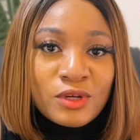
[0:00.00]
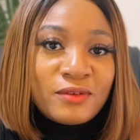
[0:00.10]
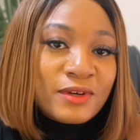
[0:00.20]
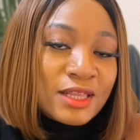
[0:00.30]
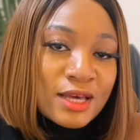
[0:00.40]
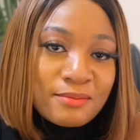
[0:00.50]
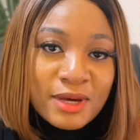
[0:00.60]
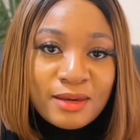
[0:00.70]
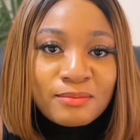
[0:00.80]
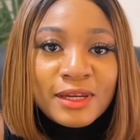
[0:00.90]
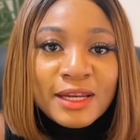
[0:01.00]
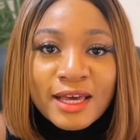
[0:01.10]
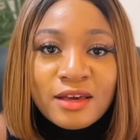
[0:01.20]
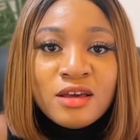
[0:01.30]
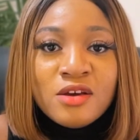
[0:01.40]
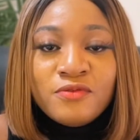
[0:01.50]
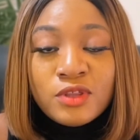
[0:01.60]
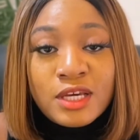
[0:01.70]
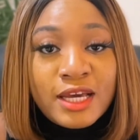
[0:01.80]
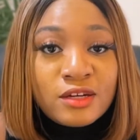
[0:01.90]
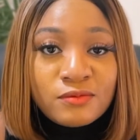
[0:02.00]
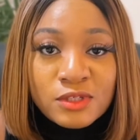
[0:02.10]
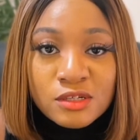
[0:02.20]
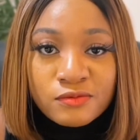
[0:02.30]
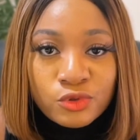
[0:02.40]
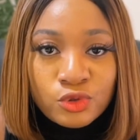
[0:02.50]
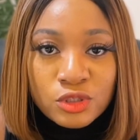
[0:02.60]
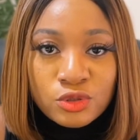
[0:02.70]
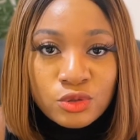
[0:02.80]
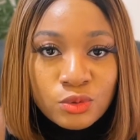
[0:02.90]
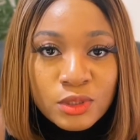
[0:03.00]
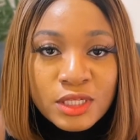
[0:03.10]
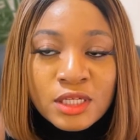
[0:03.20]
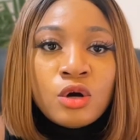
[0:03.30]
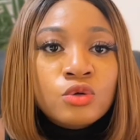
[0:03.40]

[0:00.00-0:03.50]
whatever that might imply for the kind of interview you're doing.